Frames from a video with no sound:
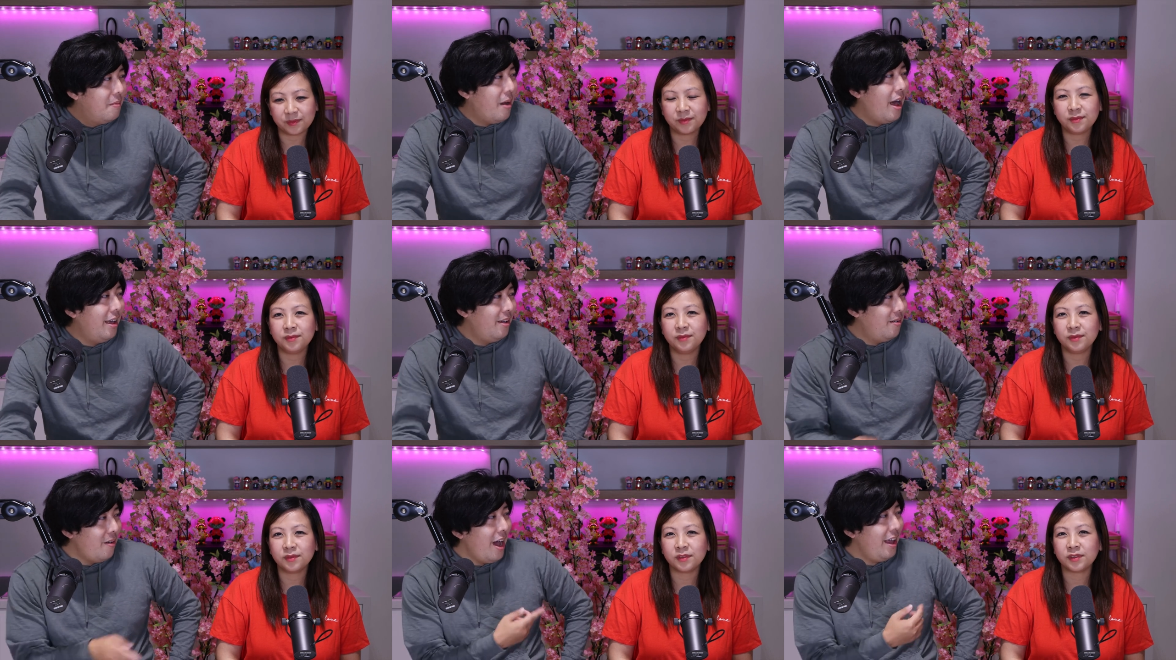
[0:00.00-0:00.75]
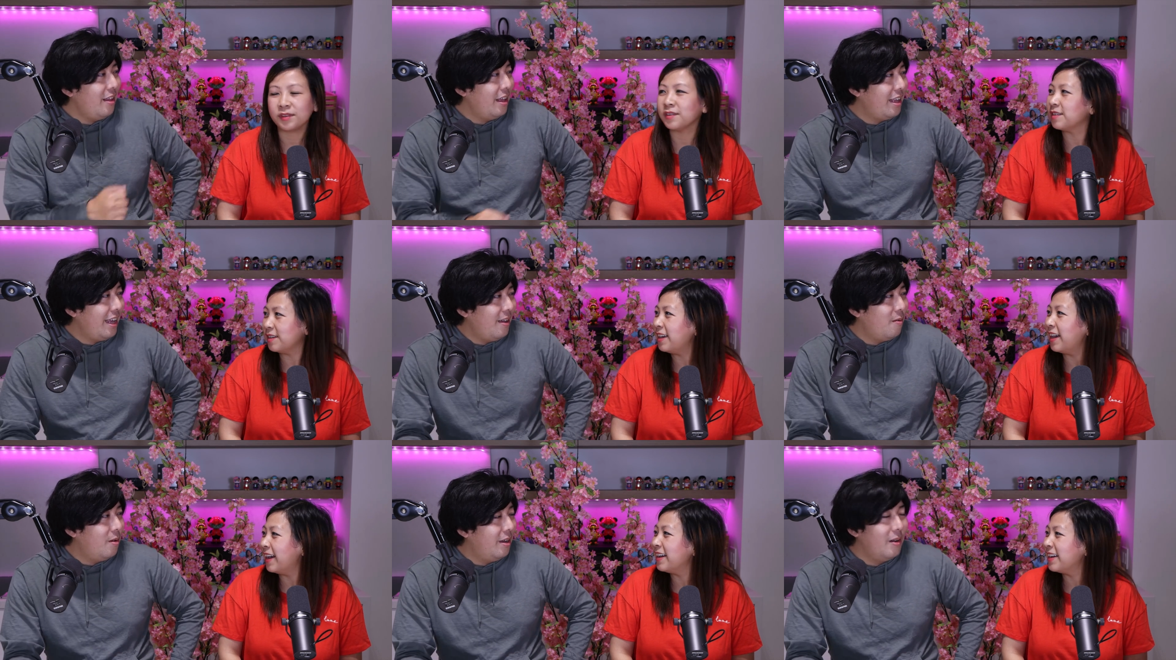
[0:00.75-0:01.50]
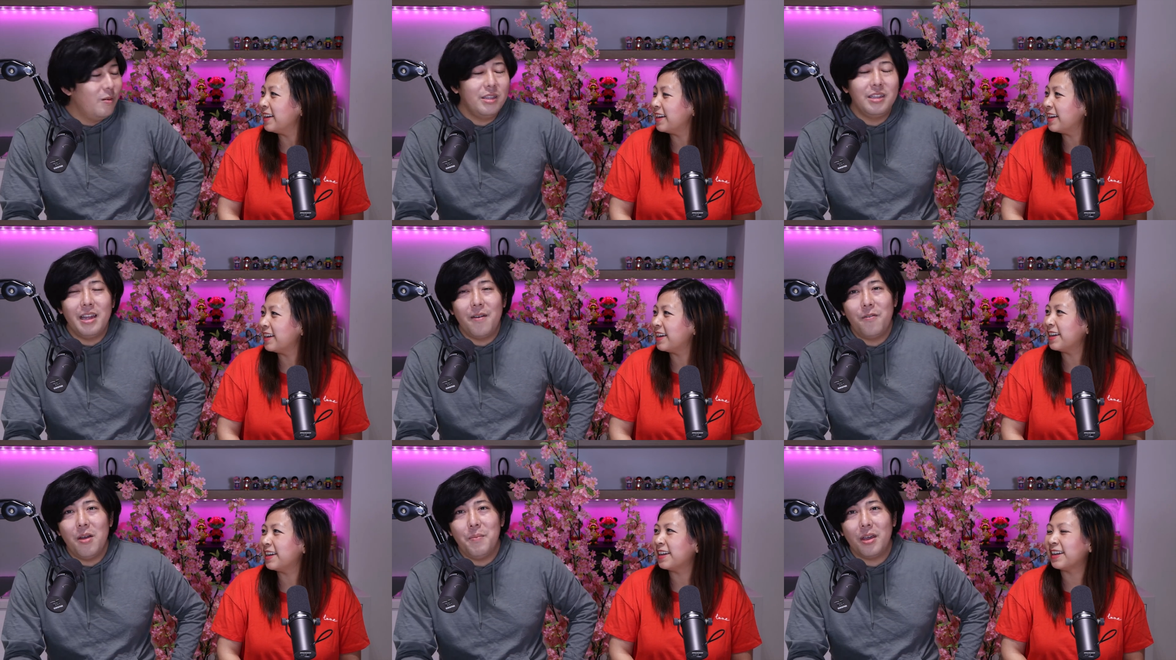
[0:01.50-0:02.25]
Speaker 1: But right, they, yeah. it was
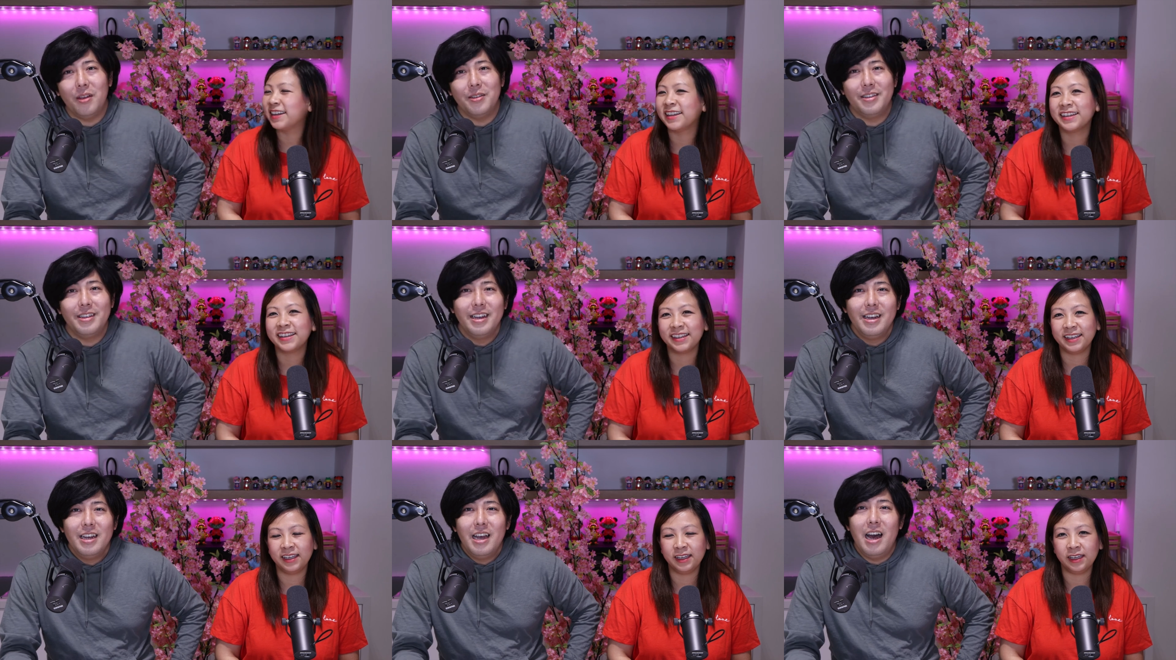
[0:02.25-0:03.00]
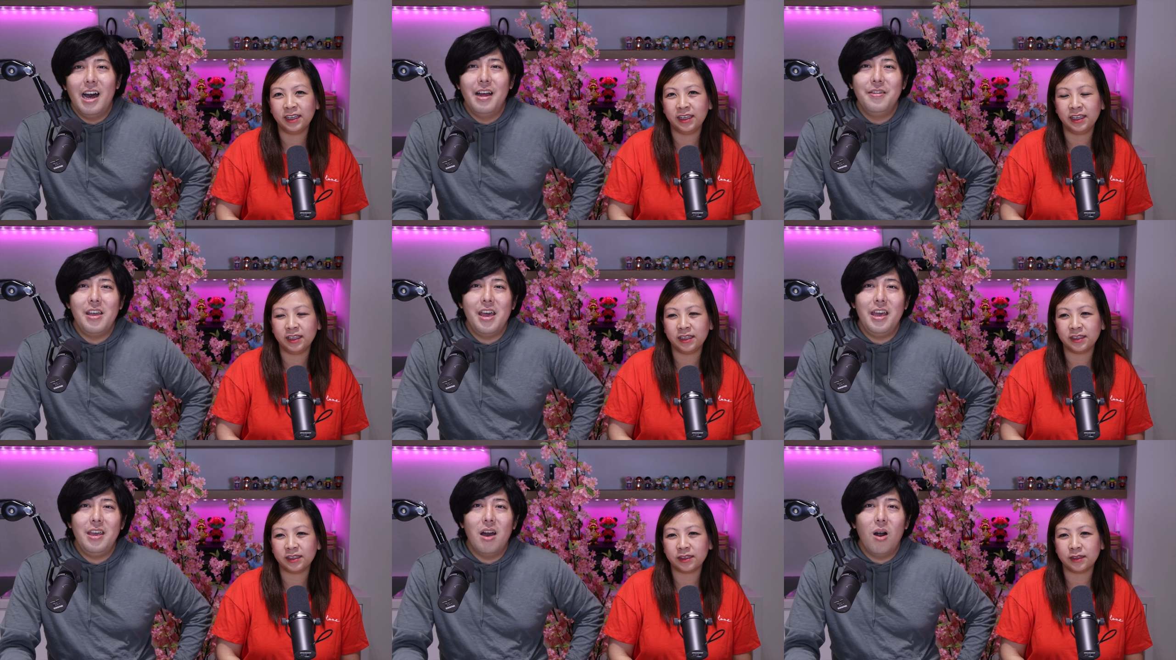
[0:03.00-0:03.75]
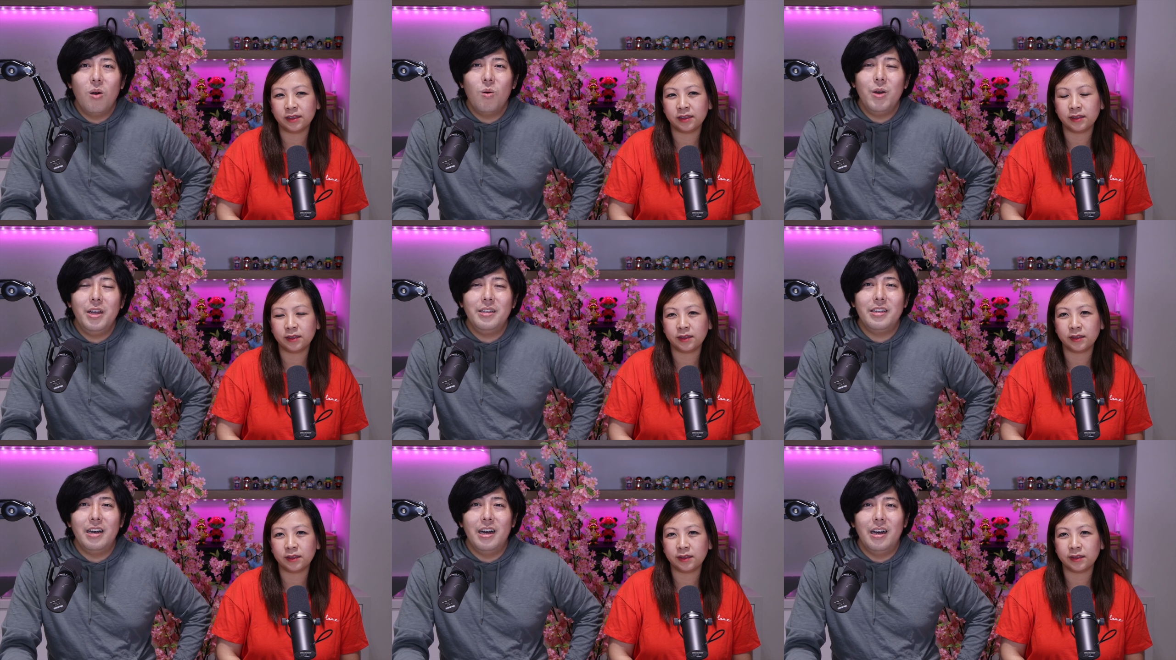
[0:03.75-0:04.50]
different because uh, they
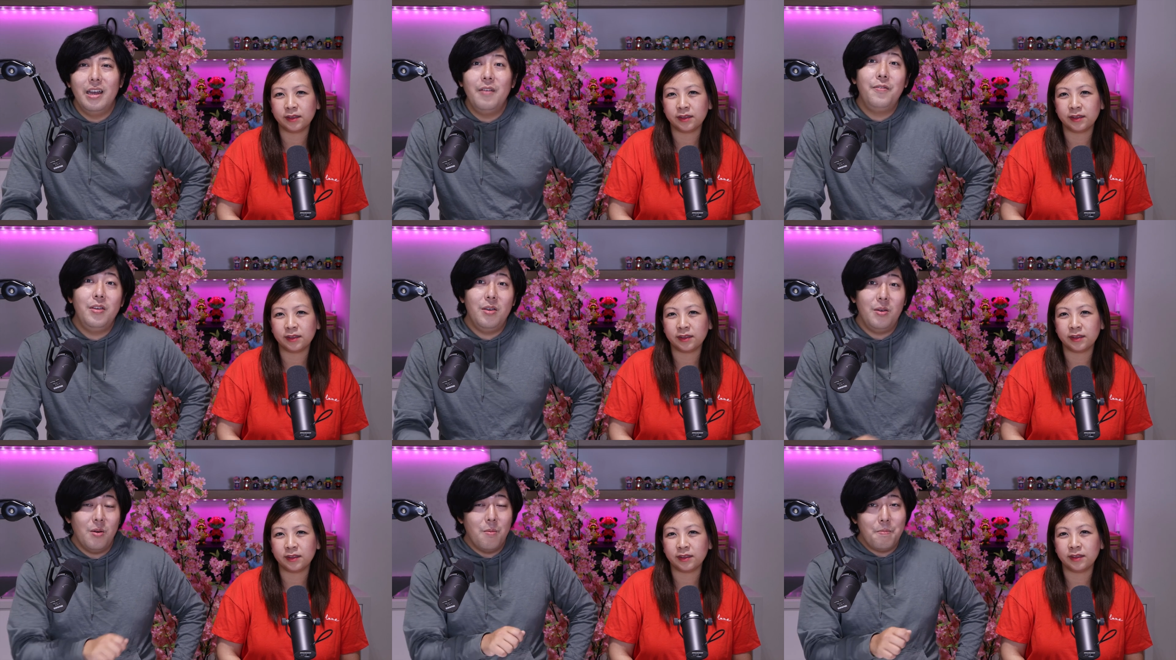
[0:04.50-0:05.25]
always, uh, if you